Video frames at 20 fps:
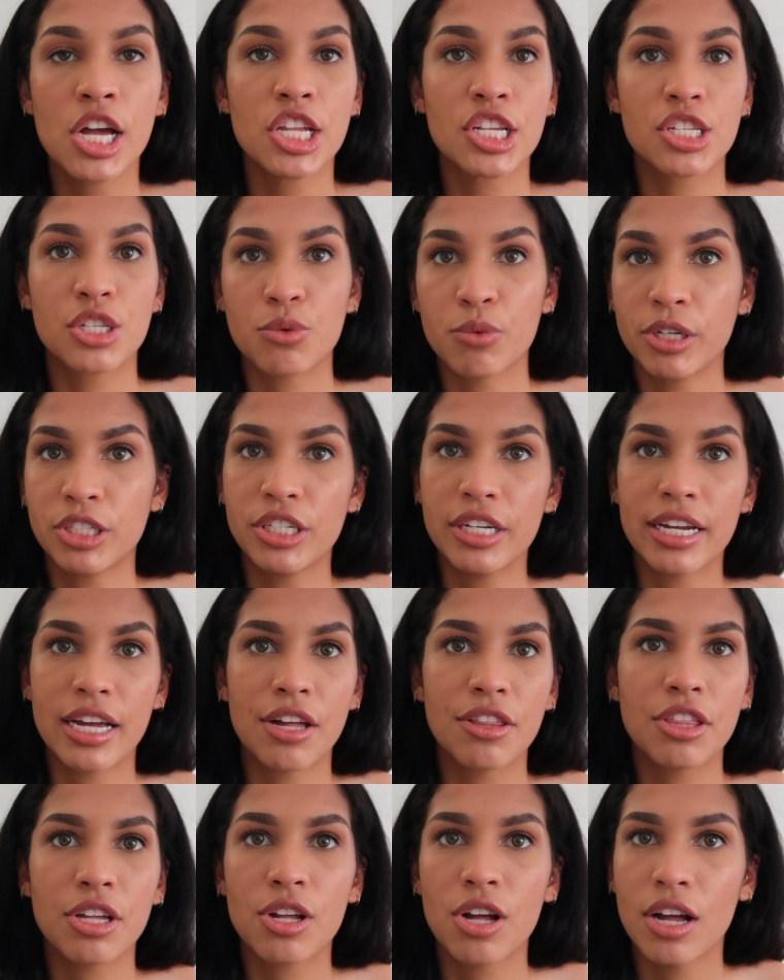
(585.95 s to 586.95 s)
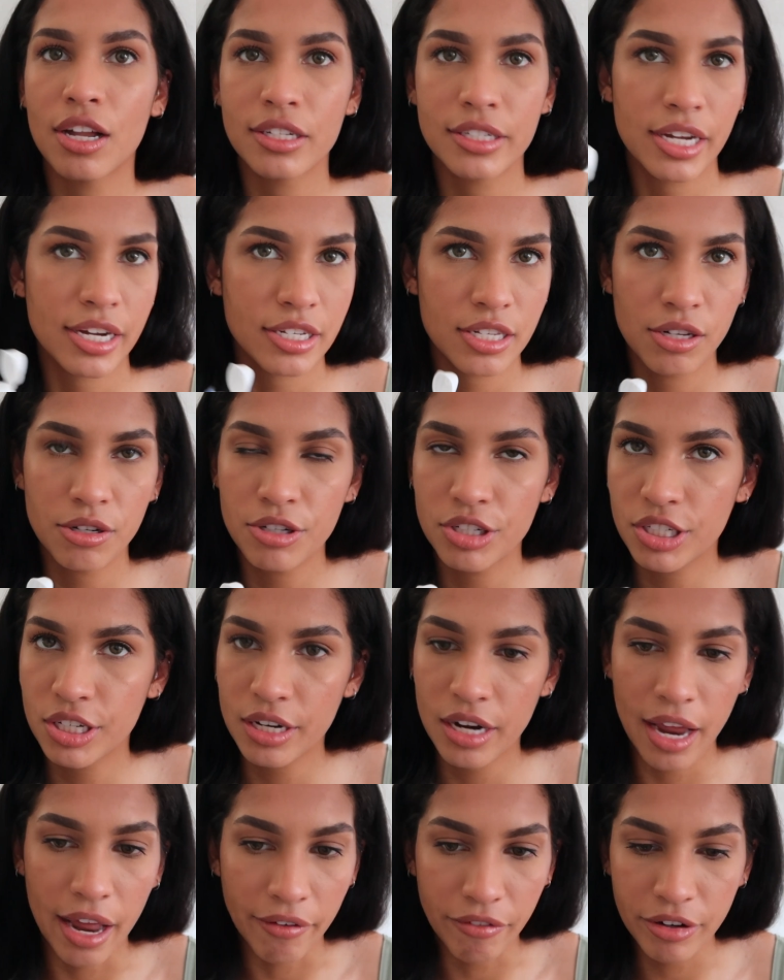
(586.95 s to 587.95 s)
switching out the contact
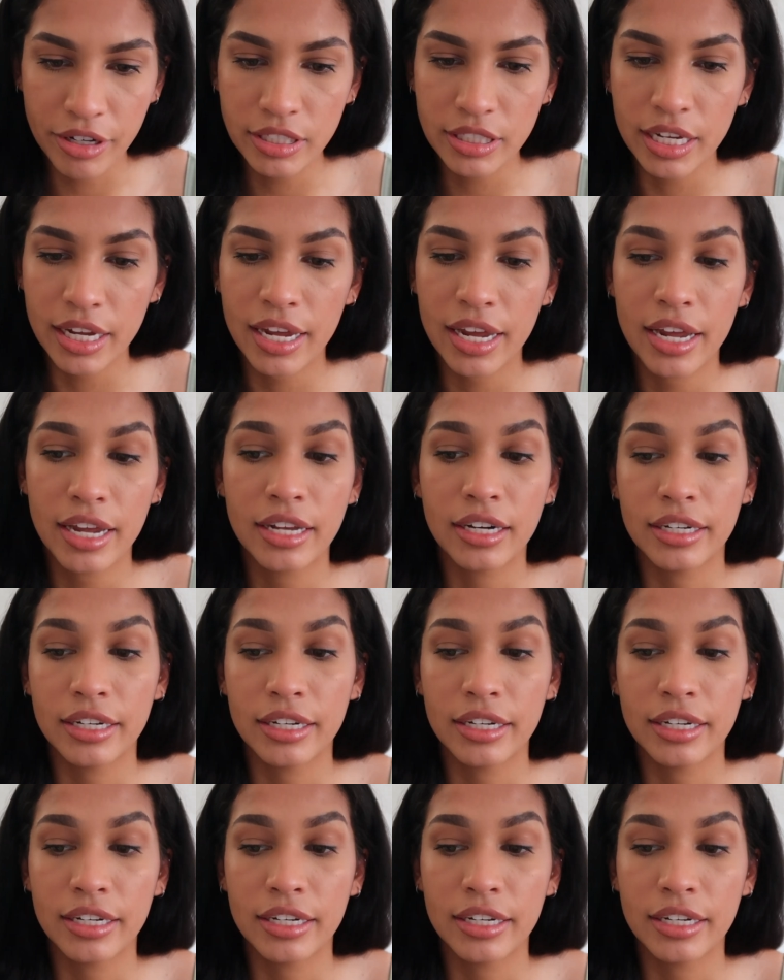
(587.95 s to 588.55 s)
solution every day,